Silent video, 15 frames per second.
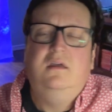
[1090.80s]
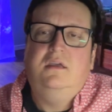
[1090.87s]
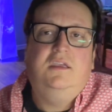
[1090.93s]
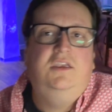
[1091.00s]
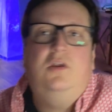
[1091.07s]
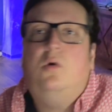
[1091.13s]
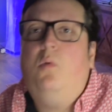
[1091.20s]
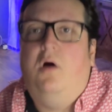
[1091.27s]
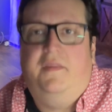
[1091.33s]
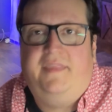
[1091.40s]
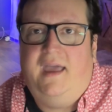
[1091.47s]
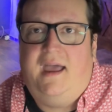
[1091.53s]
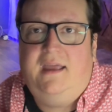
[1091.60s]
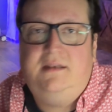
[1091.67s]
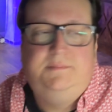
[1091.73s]
you don't want
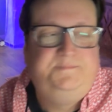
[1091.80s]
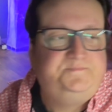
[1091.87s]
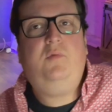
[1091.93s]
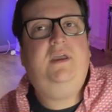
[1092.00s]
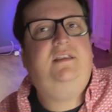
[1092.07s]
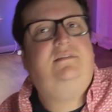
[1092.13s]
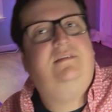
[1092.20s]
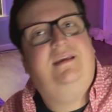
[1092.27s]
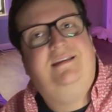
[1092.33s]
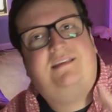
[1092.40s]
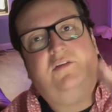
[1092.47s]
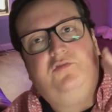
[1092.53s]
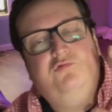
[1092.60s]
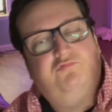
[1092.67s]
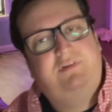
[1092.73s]
that. It
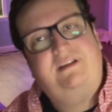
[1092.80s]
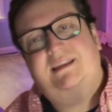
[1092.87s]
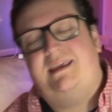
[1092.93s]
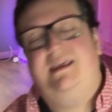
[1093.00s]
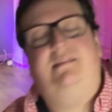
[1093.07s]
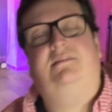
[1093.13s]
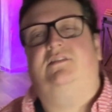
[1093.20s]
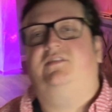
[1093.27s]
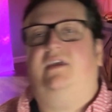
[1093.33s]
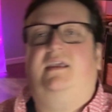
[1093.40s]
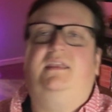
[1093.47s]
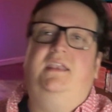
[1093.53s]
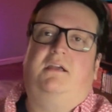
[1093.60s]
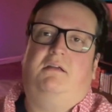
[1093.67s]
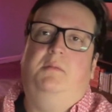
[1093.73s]
doesn't really hit the
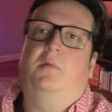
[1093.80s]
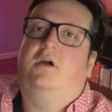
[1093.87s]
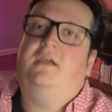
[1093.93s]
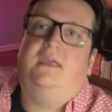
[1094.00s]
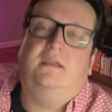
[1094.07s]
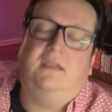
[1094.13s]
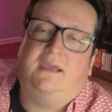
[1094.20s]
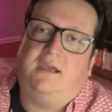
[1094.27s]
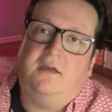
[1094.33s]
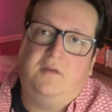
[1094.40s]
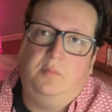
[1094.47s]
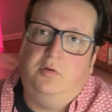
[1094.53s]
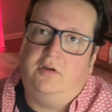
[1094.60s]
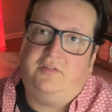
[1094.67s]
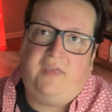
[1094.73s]
secondary market like other books